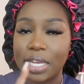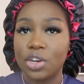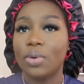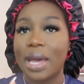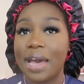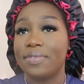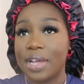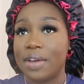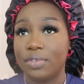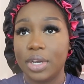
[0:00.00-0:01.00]
Now you don't have
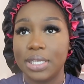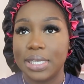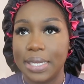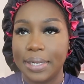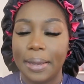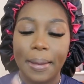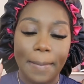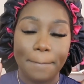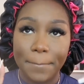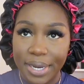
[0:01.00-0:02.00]
to have great skin,
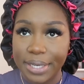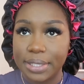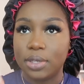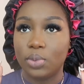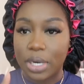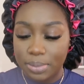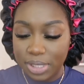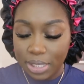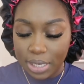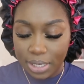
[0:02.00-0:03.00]
but what I'm
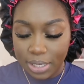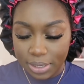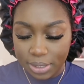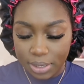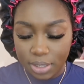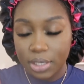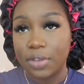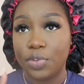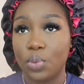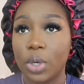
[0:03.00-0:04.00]
saying is,
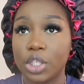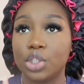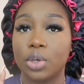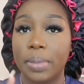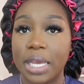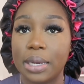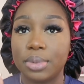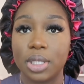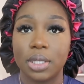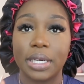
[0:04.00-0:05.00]
if you want your
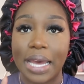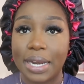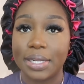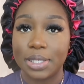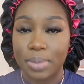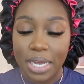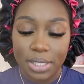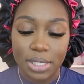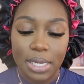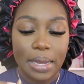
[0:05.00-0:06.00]
makeup to look at its
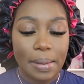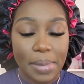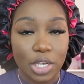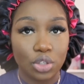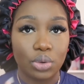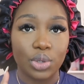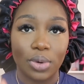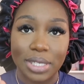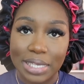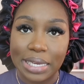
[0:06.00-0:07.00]
best, make sure
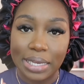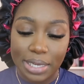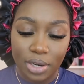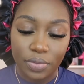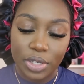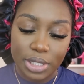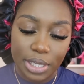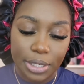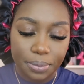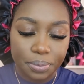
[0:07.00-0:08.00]
you are taking care of your
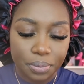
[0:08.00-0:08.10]
skin.